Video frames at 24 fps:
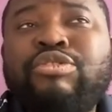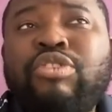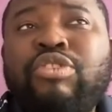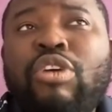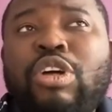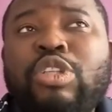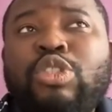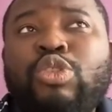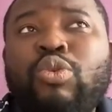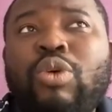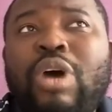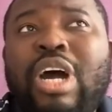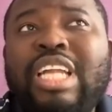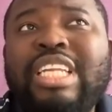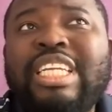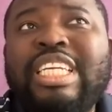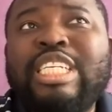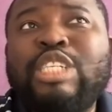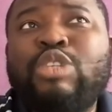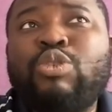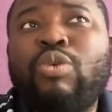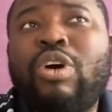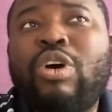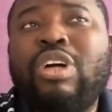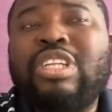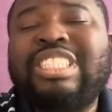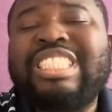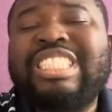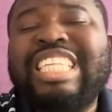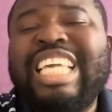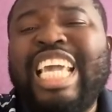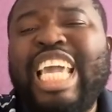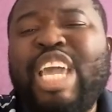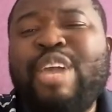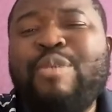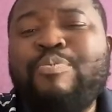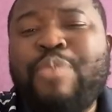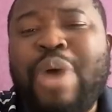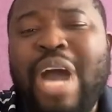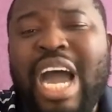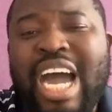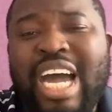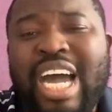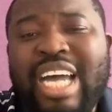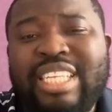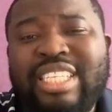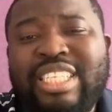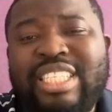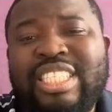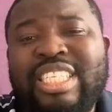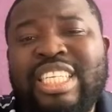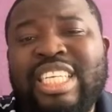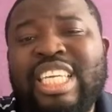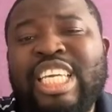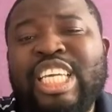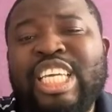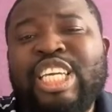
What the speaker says: fourth one is what the impact